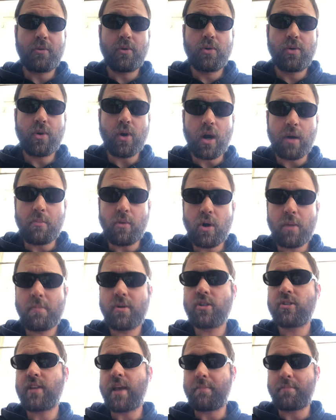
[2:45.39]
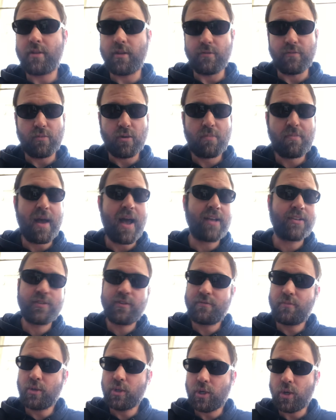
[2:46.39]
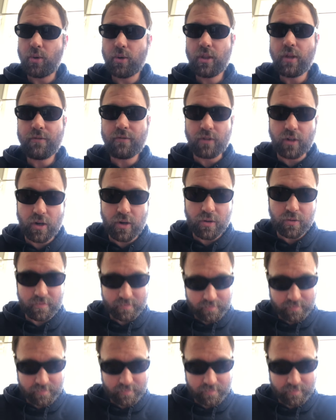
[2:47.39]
who are more perceptive, more passive, more go with the flow.